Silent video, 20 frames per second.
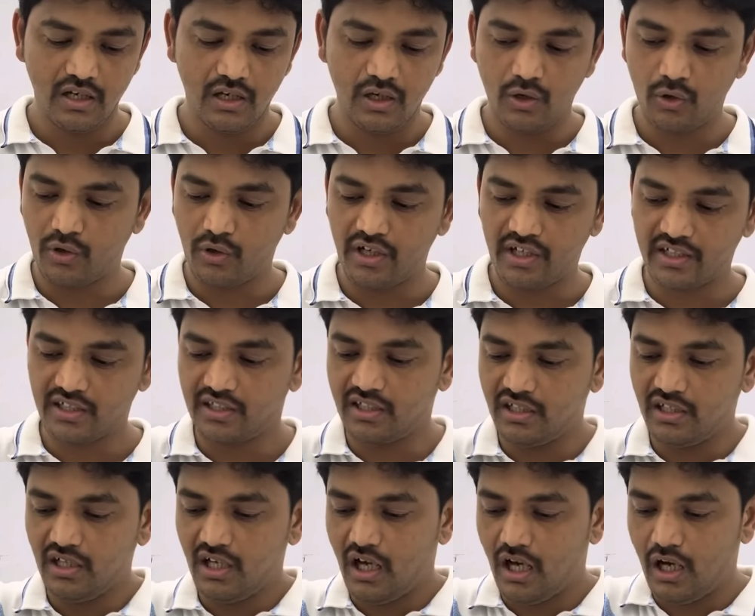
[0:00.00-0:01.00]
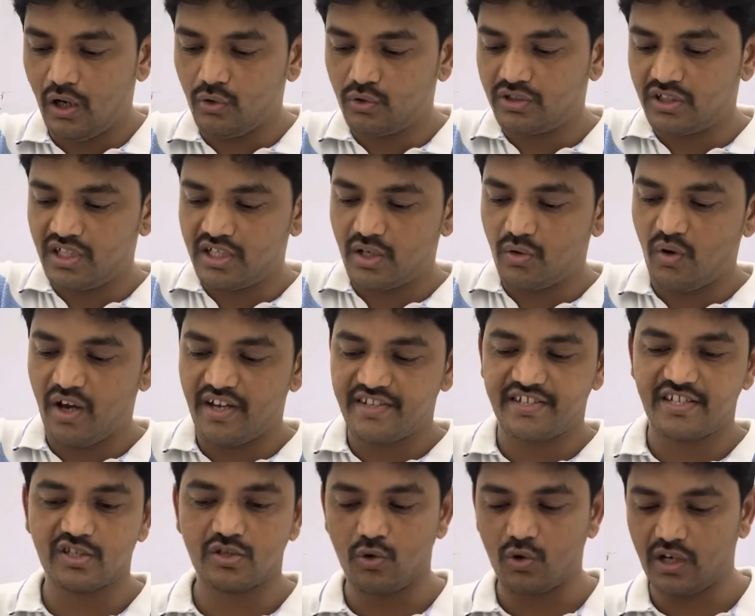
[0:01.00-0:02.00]
look at how the
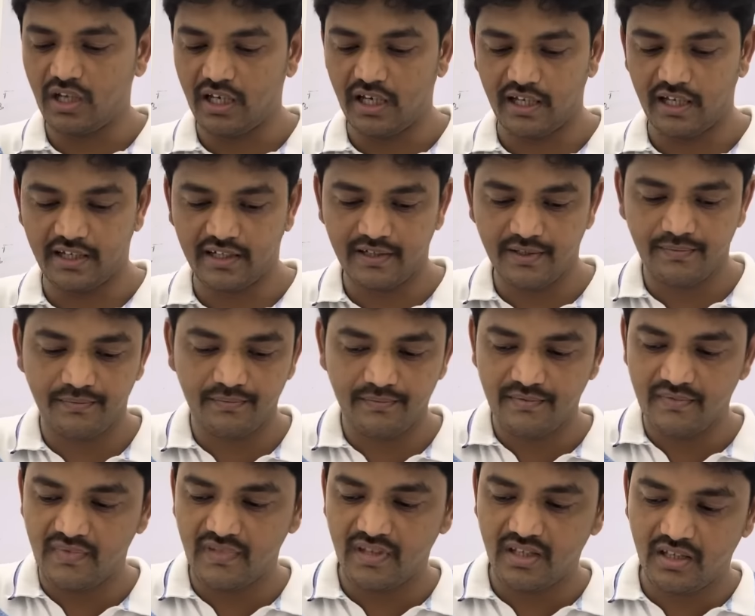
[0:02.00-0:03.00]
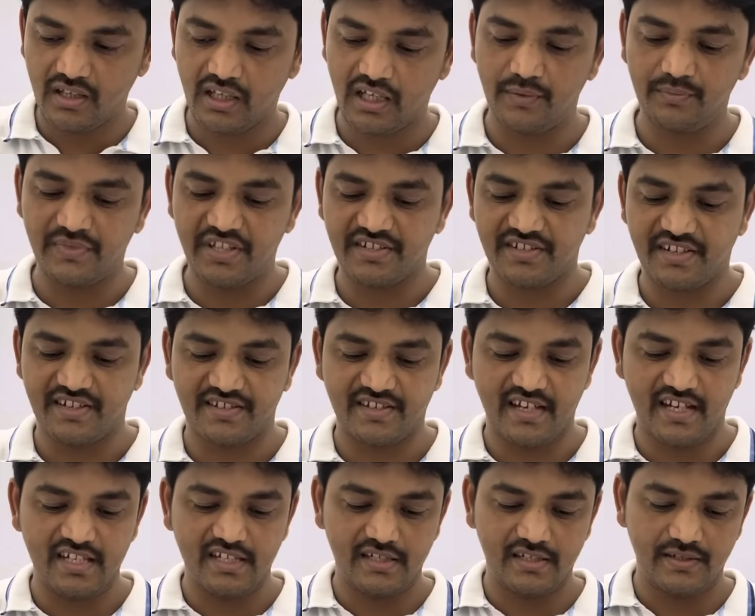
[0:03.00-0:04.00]
devices look alike. Keep this aside.